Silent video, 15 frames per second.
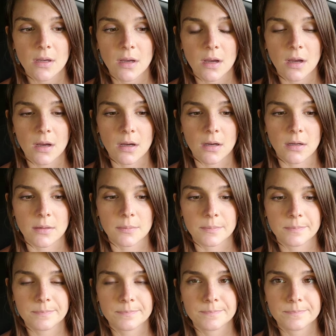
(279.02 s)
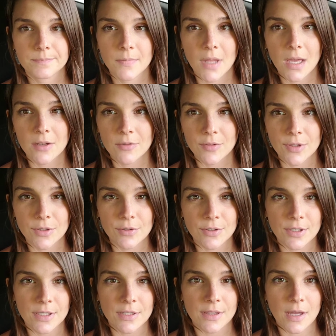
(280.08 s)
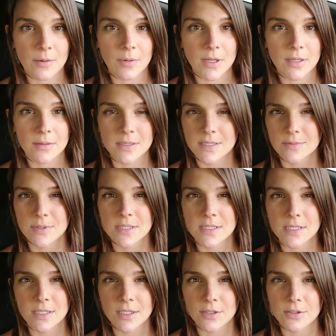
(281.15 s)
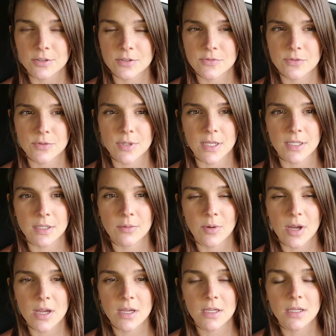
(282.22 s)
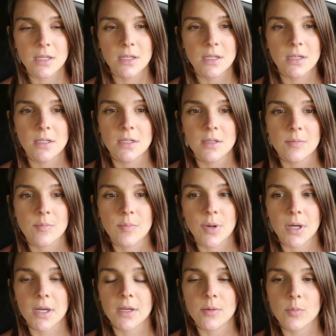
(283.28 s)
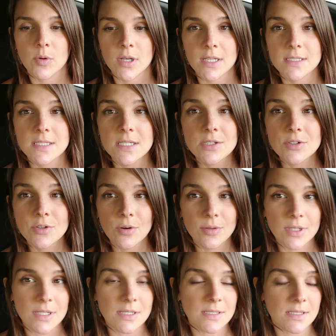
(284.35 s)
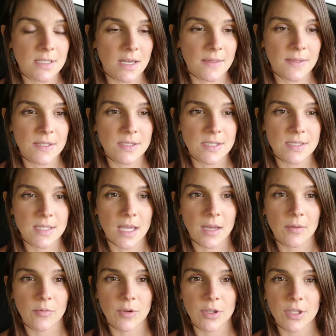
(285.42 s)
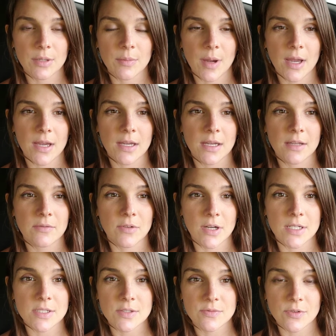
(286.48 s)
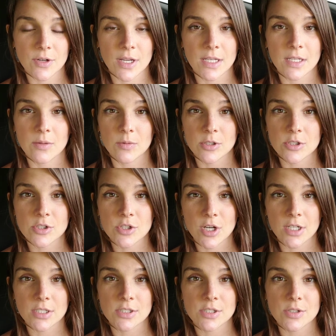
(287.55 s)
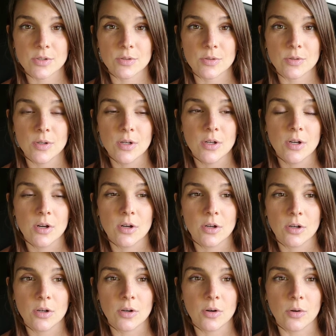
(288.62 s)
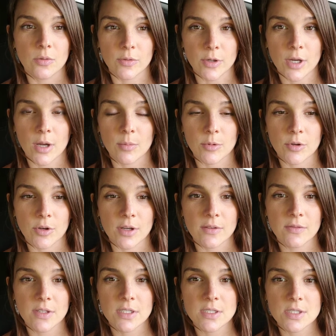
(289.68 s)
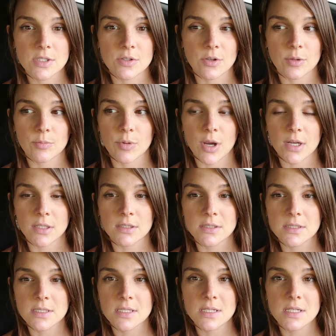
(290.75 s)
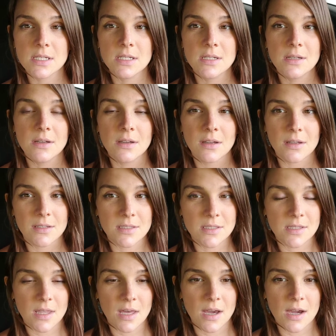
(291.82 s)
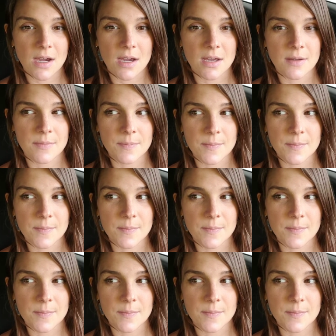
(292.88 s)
I don't really look at it that way because I was eating cooked food anyway. But what I did notice, and this is like really my advice for anyone trying to overcome cravings during pregnancy, is that